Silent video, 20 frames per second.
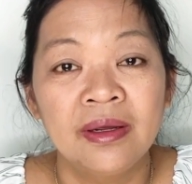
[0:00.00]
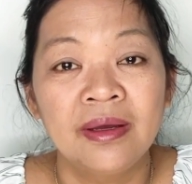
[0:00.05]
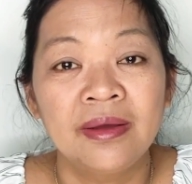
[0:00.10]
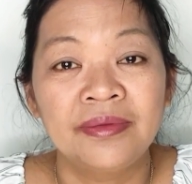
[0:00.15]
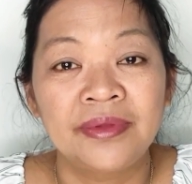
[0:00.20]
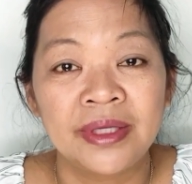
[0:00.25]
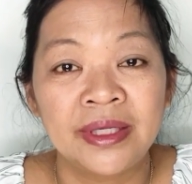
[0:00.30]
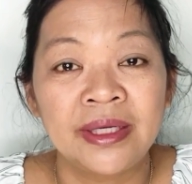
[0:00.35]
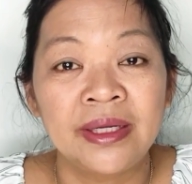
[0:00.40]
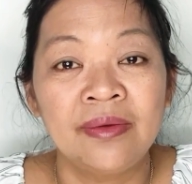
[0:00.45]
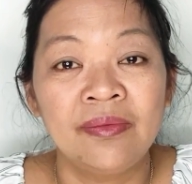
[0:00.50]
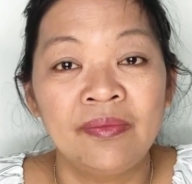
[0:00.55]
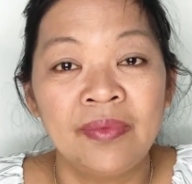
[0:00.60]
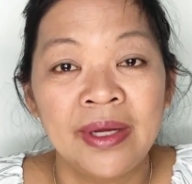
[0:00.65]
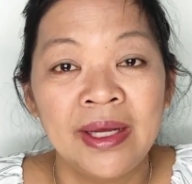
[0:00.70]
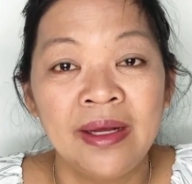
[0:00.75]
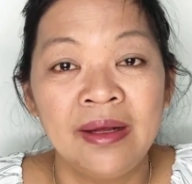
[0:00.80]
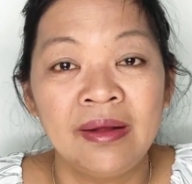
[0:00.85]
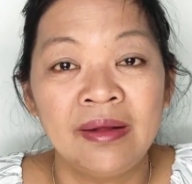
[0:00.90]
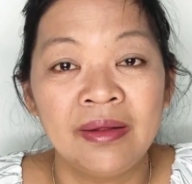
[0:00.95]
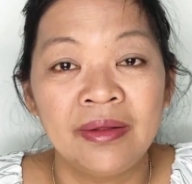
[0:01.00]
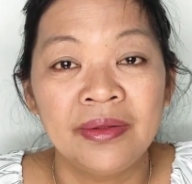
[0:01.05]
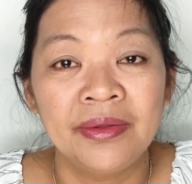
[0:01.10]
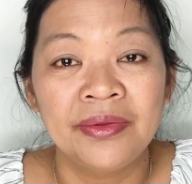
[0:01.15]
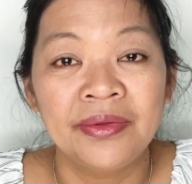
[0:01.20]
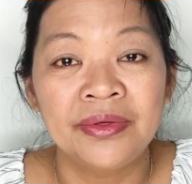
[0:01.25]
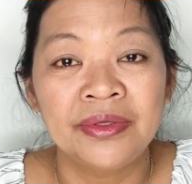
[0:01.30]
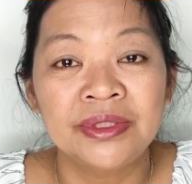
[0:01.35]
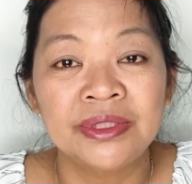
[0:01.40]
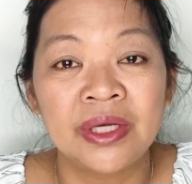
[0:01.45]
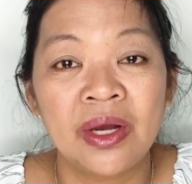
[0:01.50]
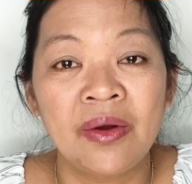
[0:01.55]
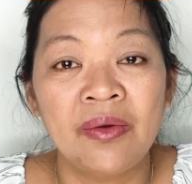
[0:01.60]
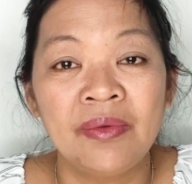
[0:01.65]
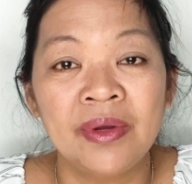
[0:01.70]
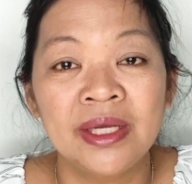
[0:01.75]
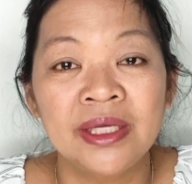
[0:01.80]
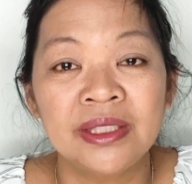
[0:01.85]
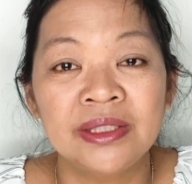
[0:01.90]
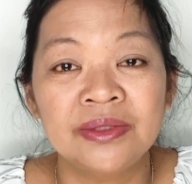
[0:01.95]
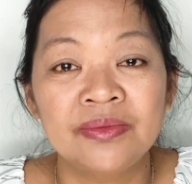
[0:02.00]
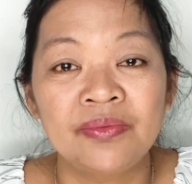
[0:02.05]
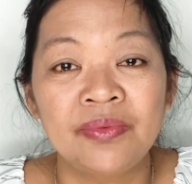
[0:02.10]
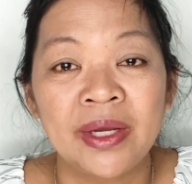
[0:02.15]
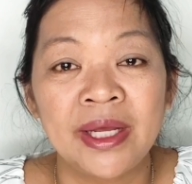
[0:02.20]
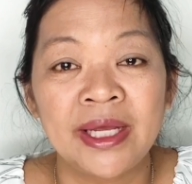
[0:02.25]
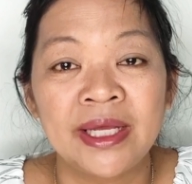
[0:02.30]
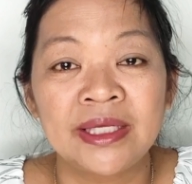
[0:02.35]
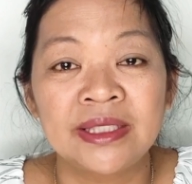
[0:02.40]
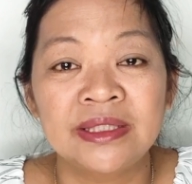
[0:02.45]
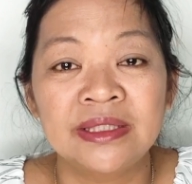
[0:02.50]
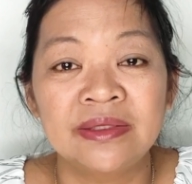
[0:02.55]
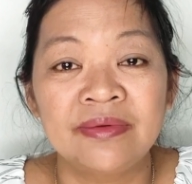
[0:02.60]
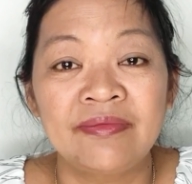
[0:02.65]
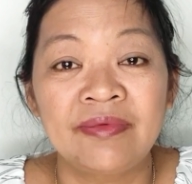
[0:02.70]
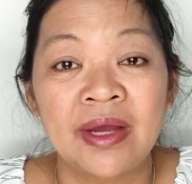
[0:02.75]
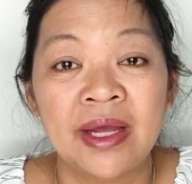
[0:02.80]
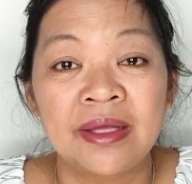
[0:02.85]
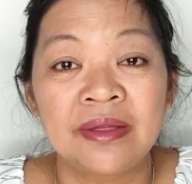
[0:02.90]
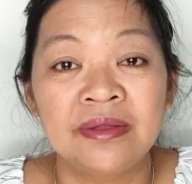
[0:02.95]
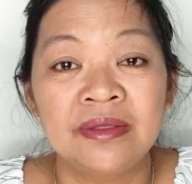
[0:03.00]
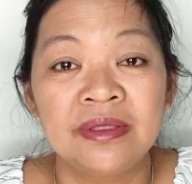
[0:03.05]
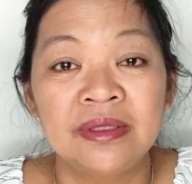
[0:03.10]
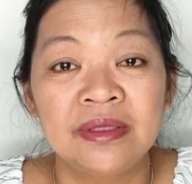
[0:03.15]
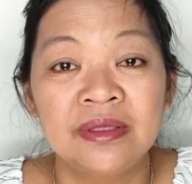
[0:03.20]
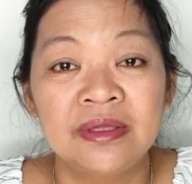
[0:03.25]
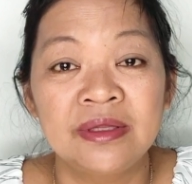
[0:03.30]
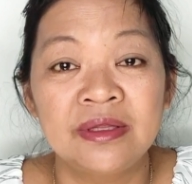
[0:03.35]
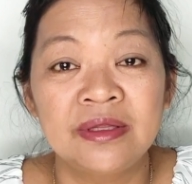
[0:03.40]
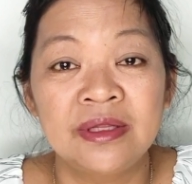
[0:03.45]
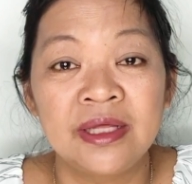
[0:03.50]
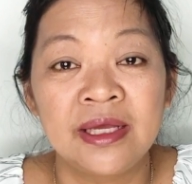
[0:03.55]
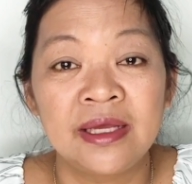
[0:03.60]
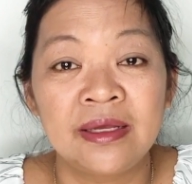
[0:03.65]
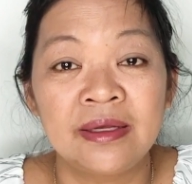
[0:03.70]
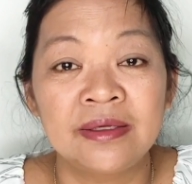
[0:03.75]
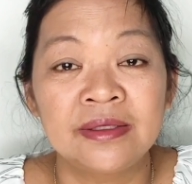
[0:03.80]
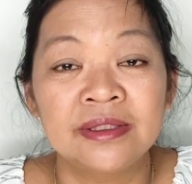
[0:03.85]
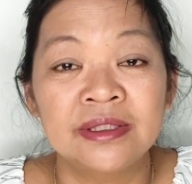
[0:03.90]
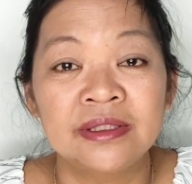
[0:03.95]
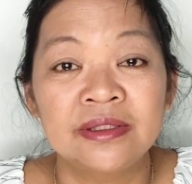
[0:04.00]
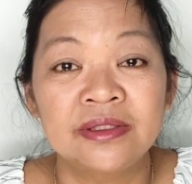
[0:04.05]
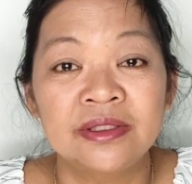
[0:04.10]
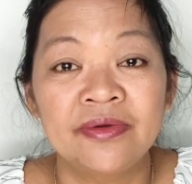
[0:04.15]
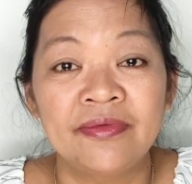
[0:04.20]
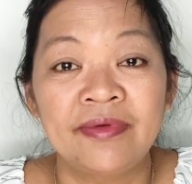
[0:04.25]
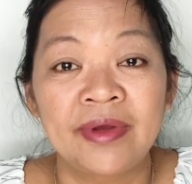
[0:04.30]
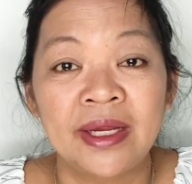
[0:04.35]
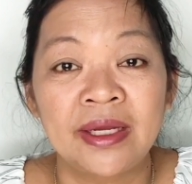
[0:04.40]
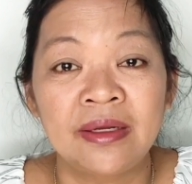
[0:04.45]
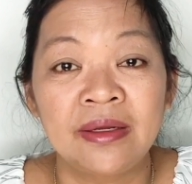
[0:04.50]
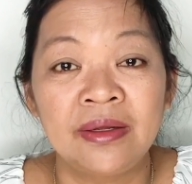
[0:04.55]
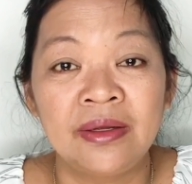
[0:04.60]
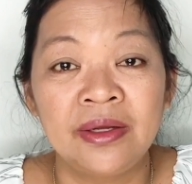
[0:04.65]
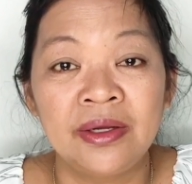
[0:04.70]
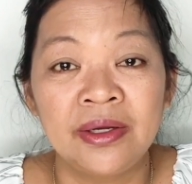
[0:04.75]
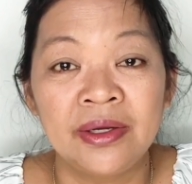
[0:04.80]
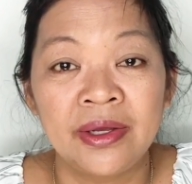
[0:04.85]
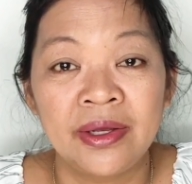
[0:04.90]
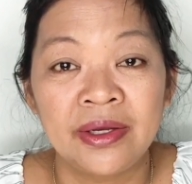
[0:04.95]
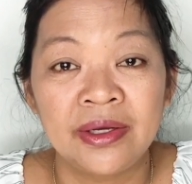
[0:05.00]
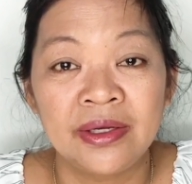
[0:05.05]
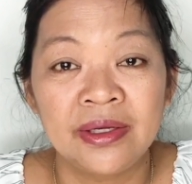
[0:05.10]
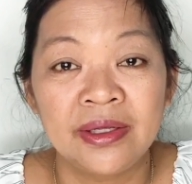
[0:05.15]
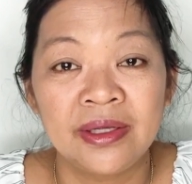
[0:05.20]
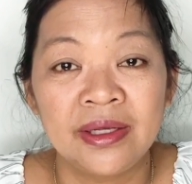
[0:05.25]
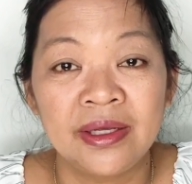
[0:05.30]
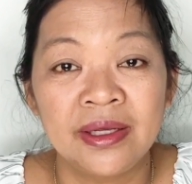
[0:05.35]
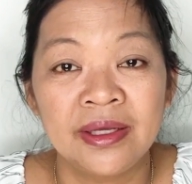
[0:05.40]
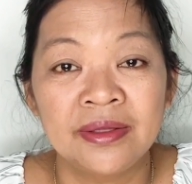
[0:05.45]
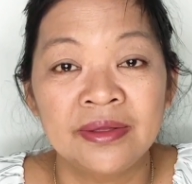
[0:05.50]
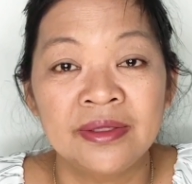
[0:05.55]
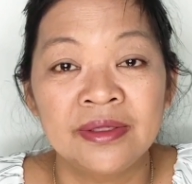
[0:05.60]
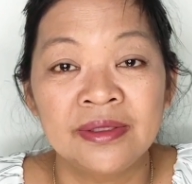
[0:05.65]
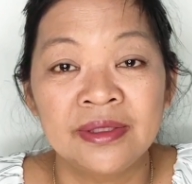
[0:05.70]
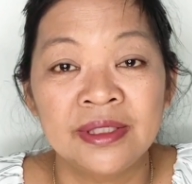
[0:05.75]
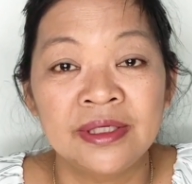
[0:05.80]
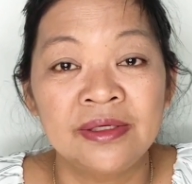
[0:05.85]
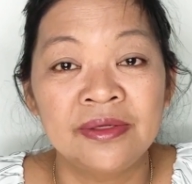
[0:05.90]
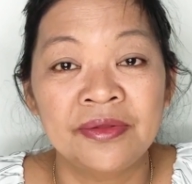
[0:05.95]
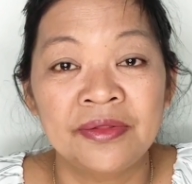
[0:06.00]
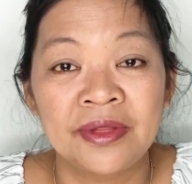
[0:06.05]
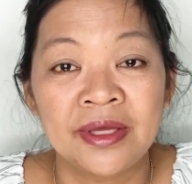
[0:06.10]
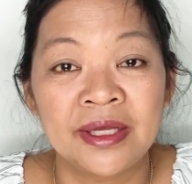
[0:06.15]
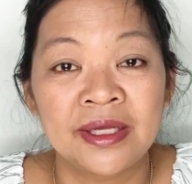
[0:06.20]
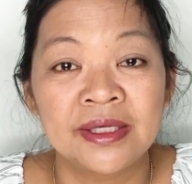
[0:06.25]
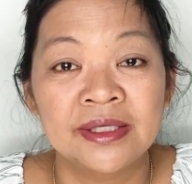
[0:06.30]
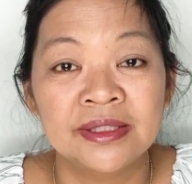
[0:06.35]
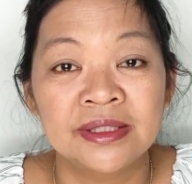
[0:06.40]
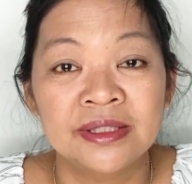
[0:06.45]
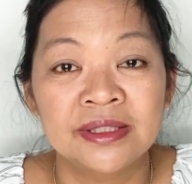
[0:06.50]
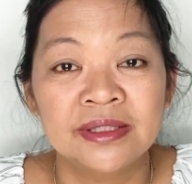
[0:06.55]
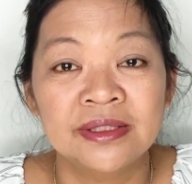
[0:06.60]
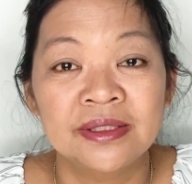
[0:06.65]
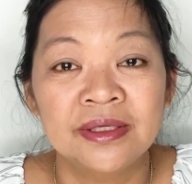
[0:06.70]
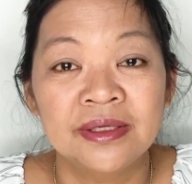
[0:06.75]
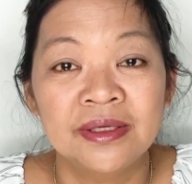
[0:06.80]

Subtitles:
Then it will. There's always ways to find things, to find good in the little things.